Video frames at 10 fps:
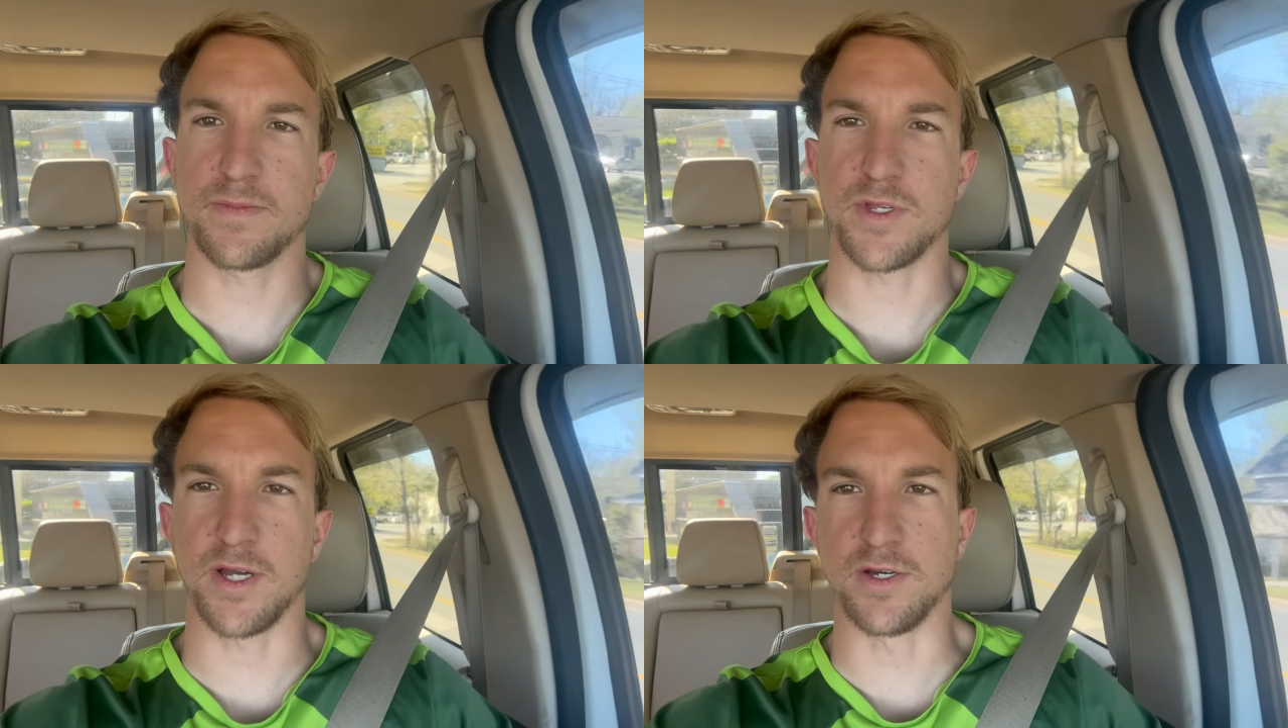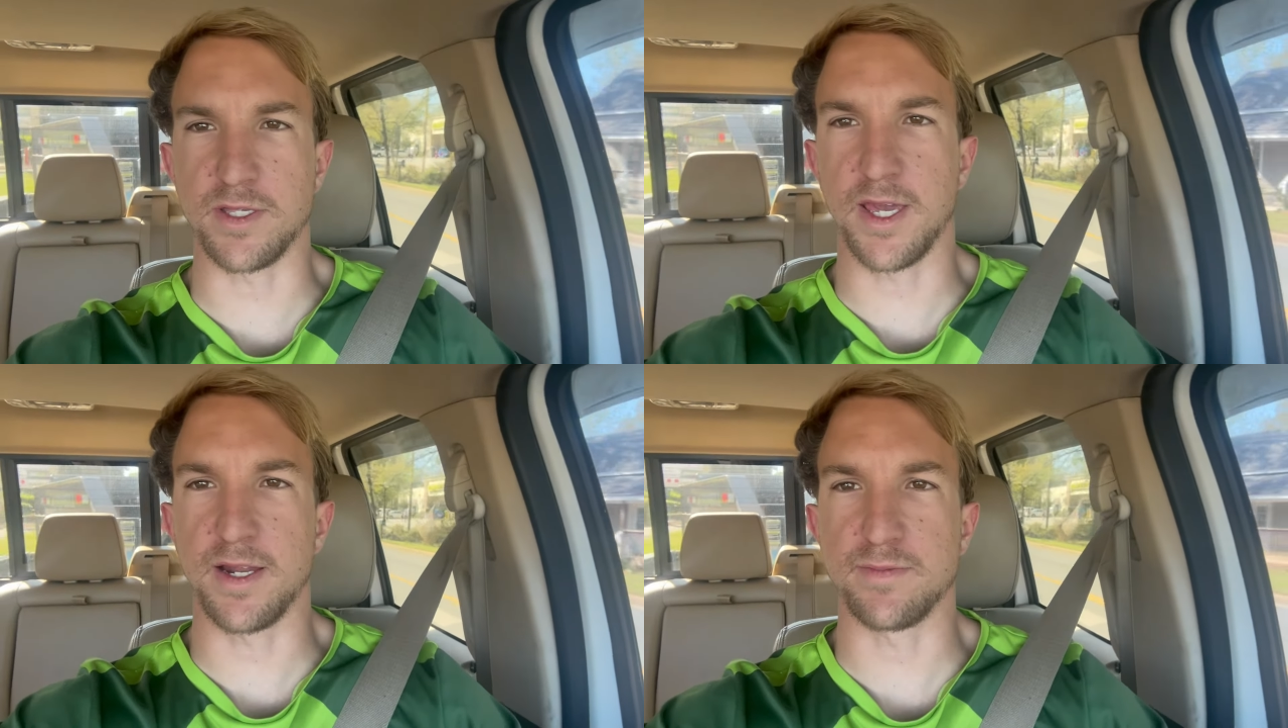so I hooked
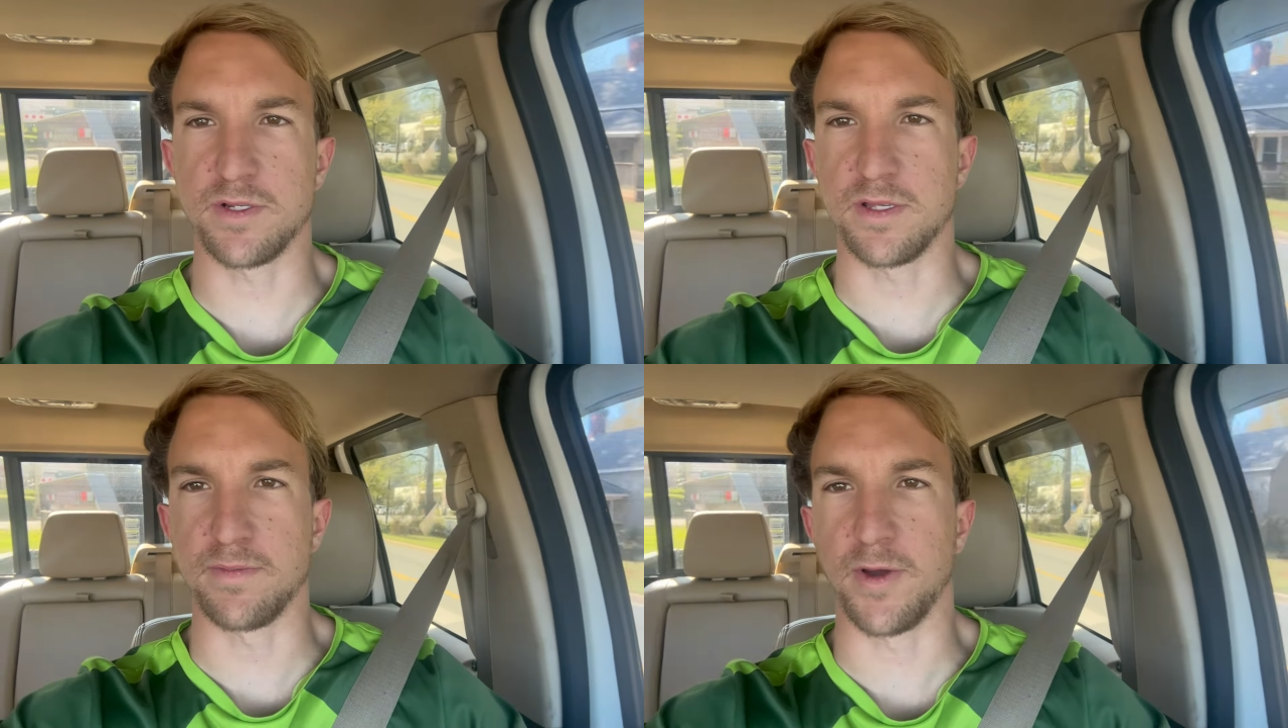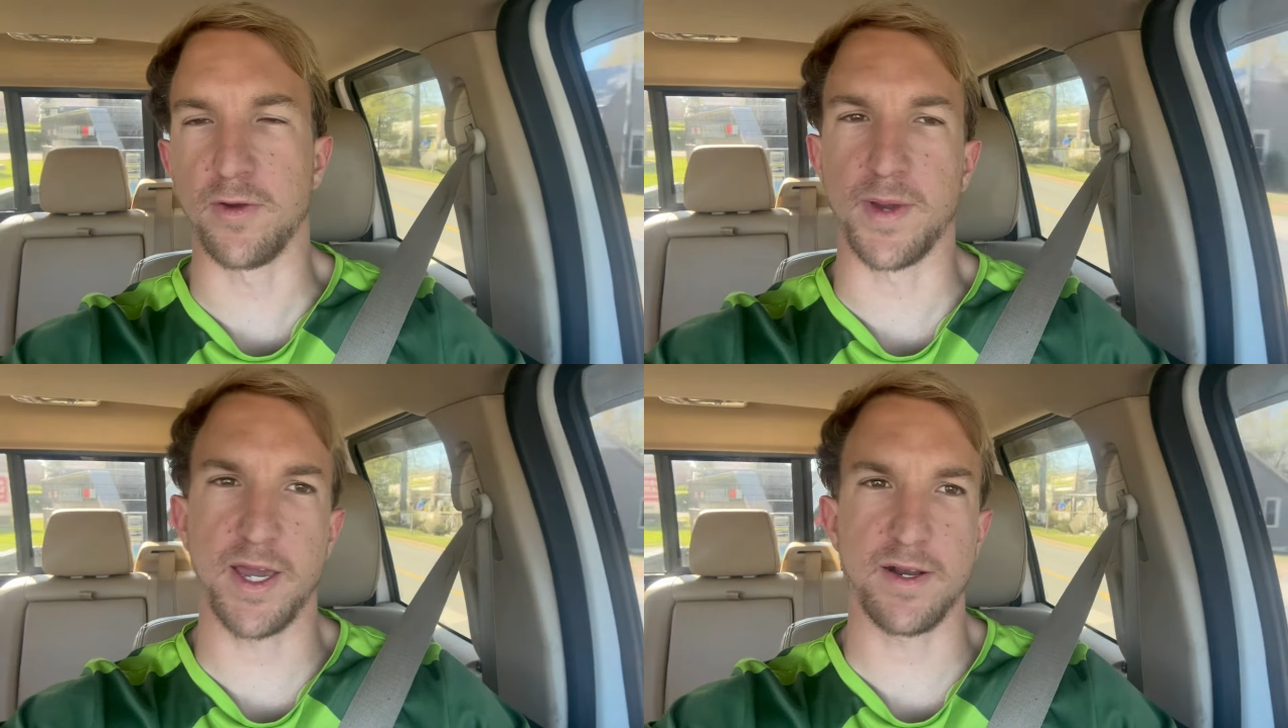that up to the
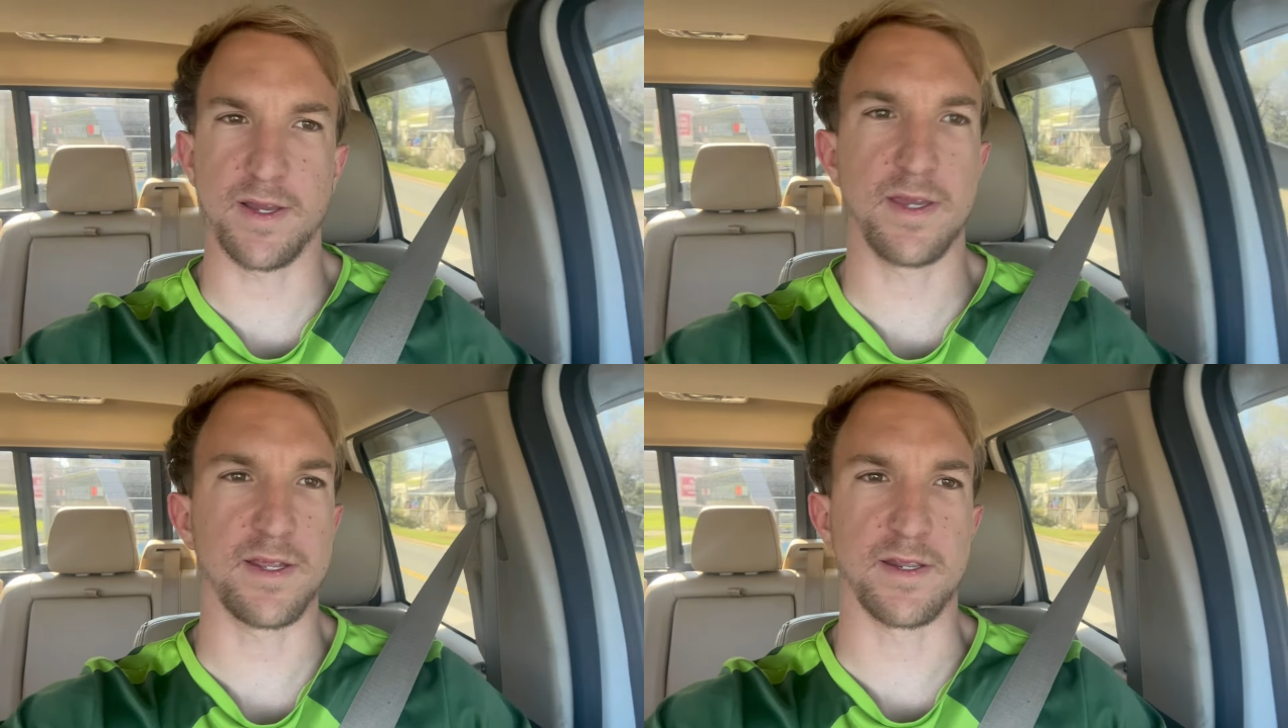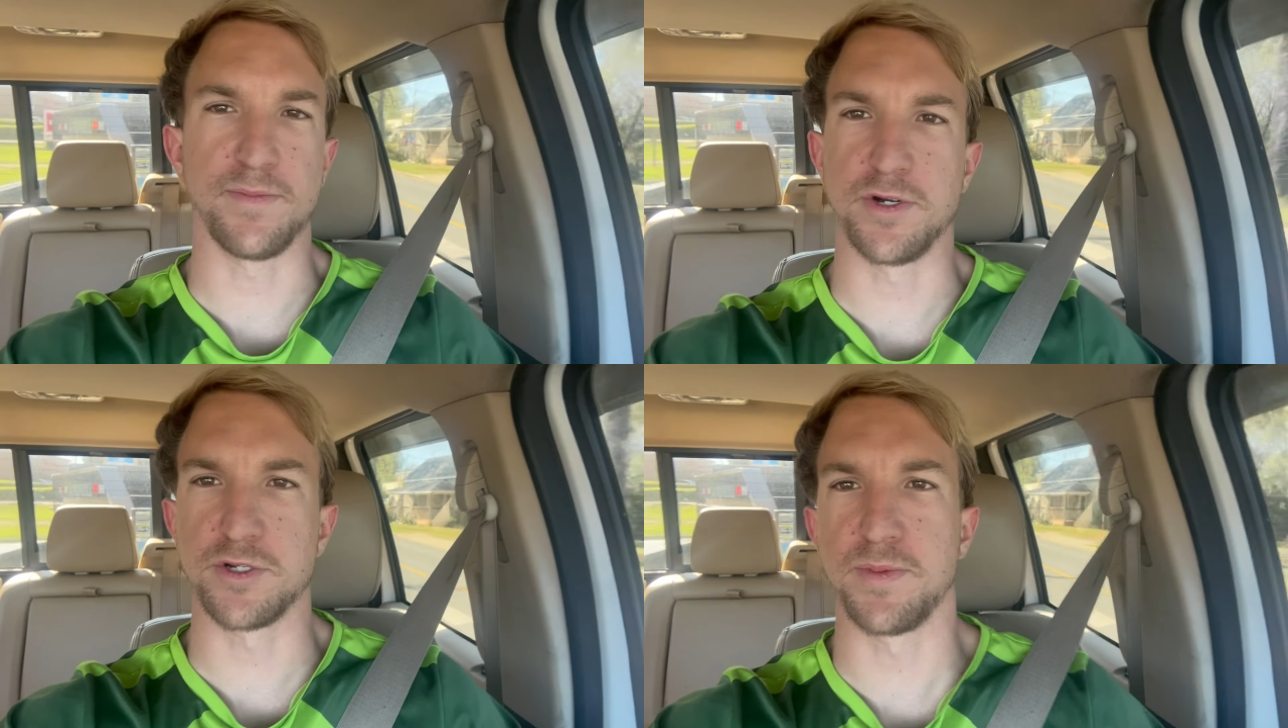boat battery and the
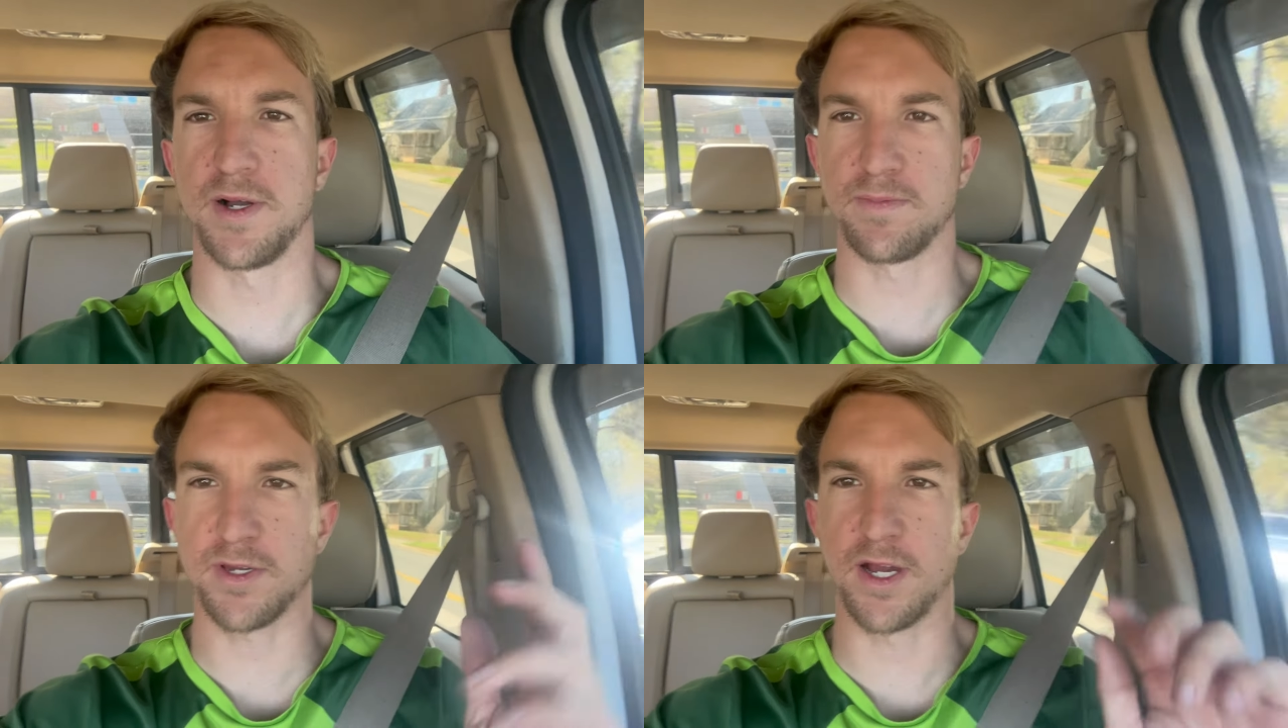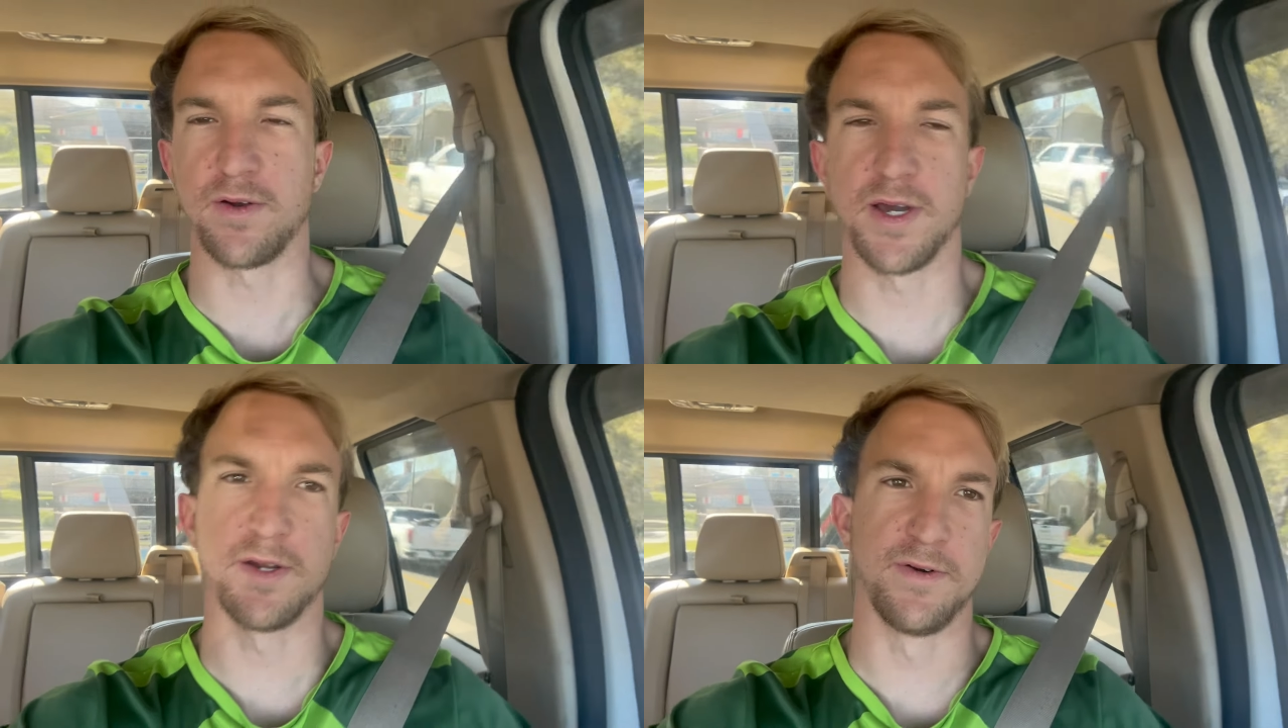bilge pump cut
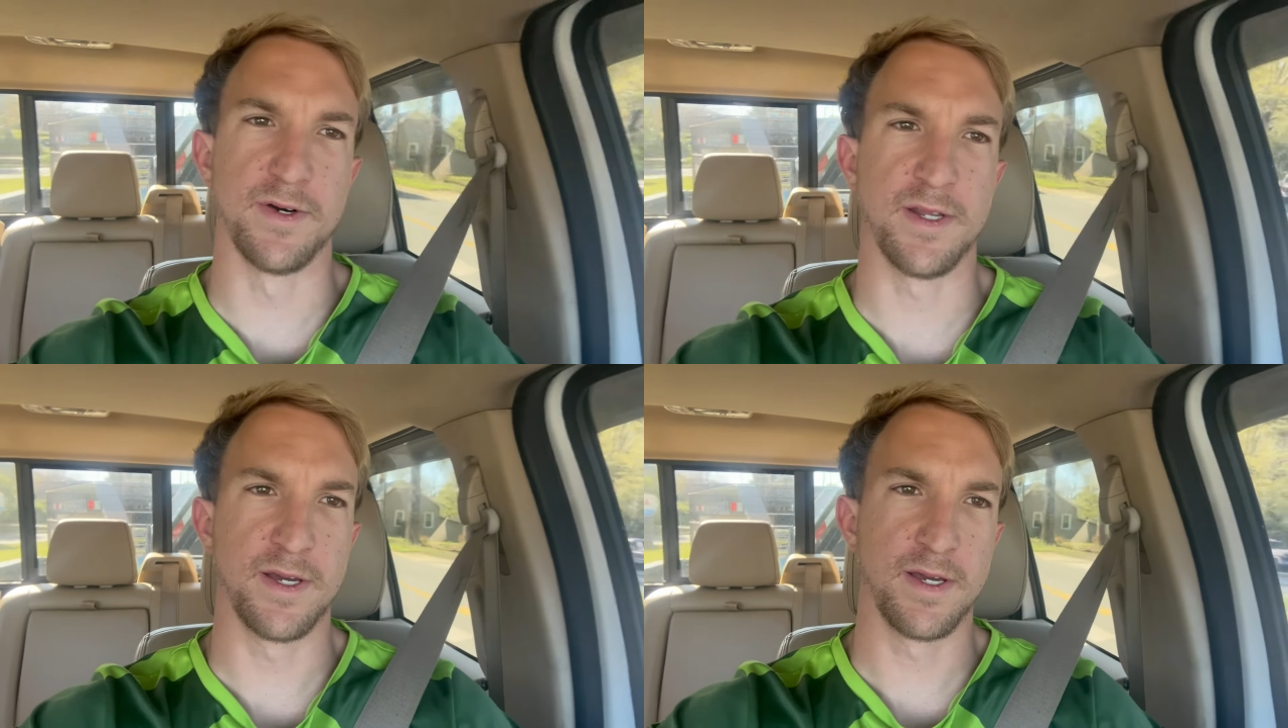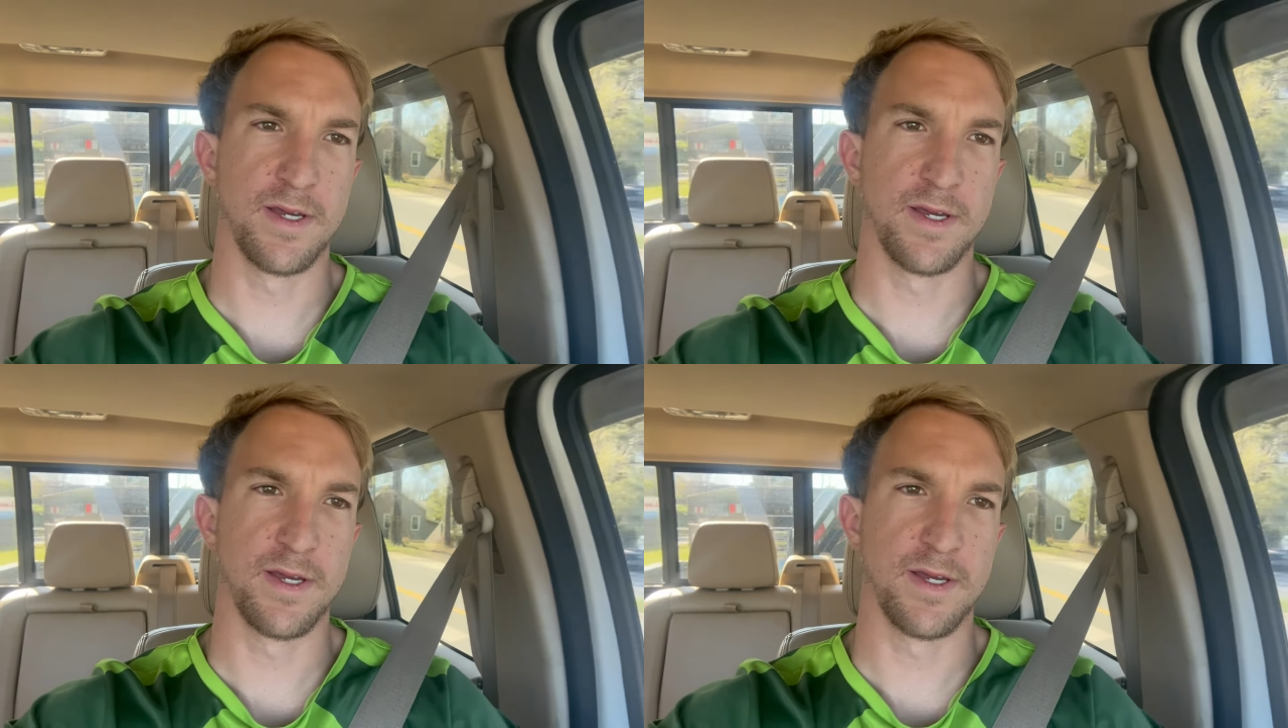right on.